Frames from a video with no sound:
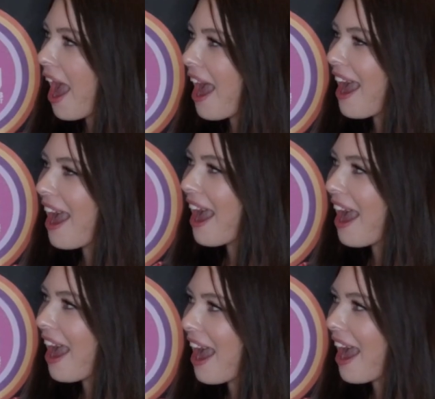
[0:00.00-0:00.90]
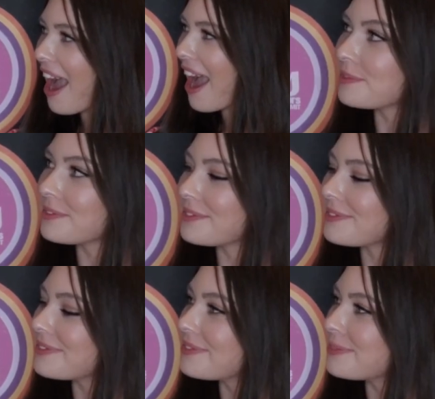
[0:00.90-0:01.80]

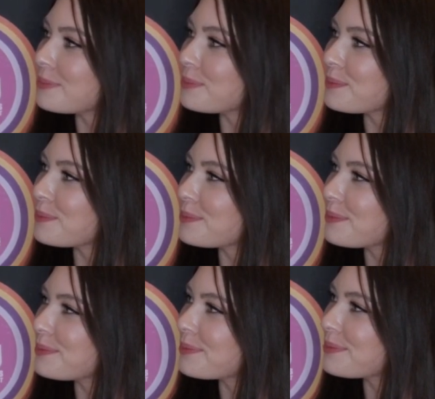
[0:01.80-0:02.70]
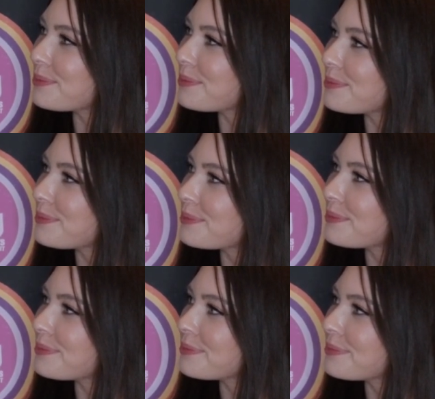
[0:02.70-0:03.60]

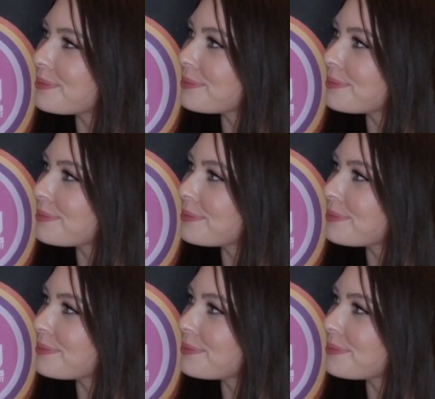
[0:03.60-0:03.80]
This person isn't speaking.